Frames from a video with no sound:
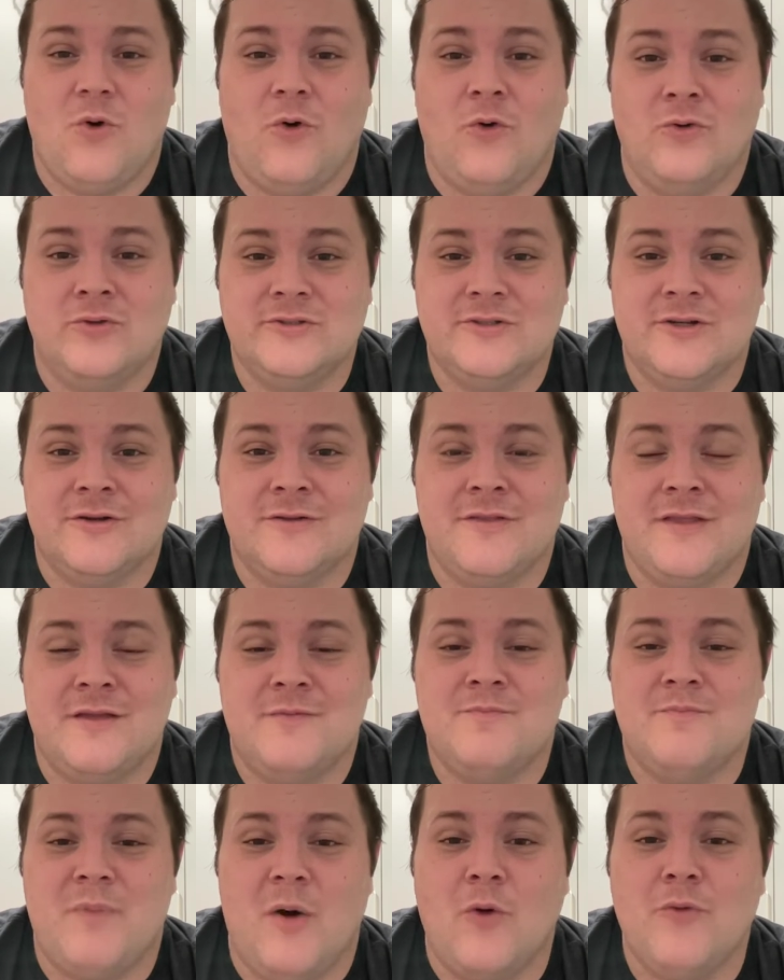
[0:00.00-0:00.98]
older
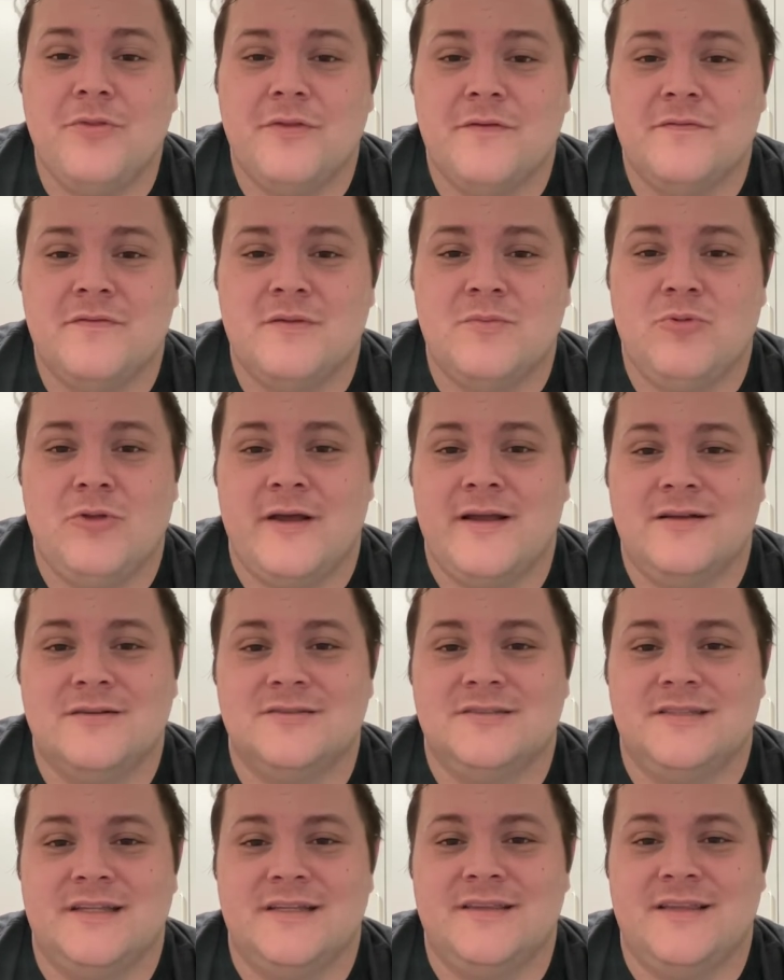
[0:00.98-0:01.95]
than both of the
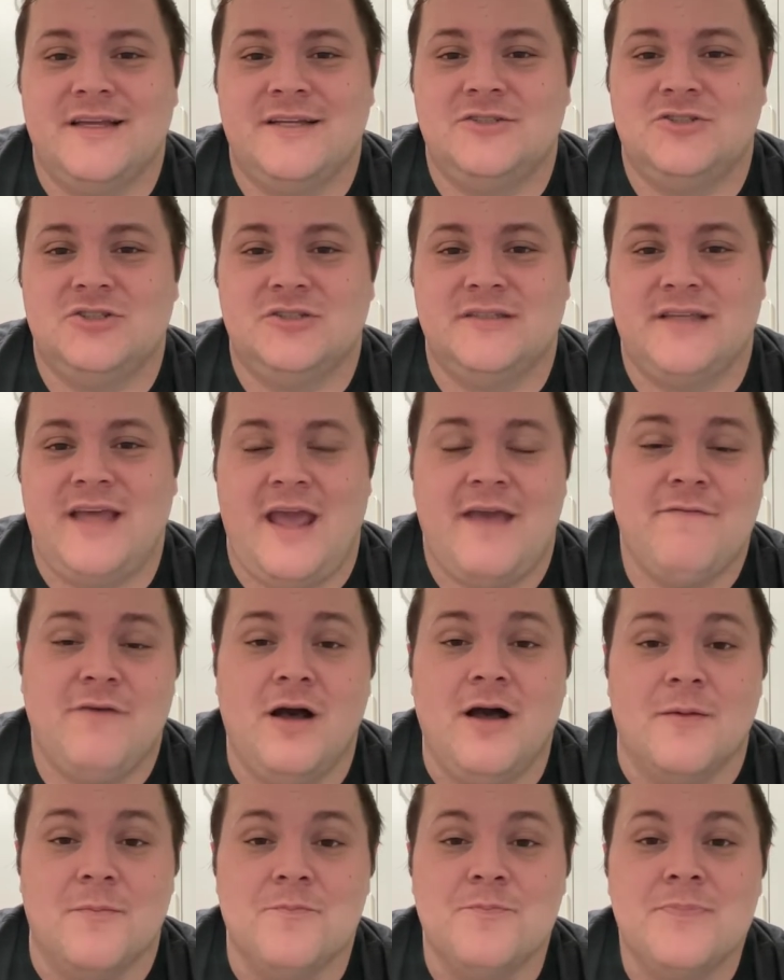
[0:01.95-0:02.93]
players that they just gave
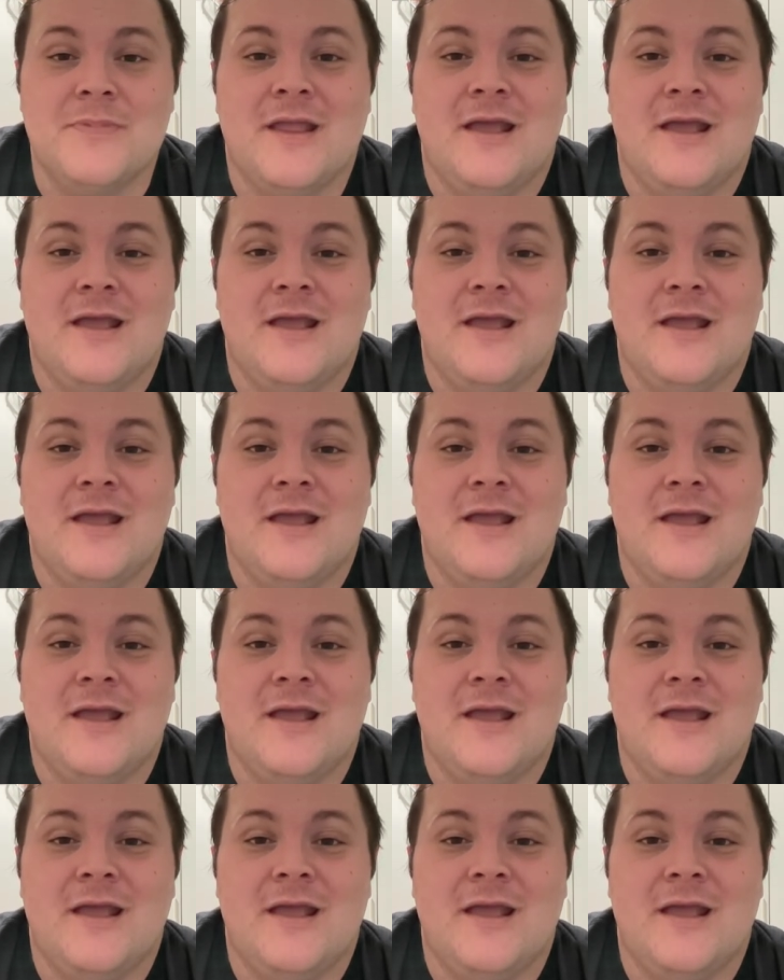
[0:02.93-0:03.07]
up.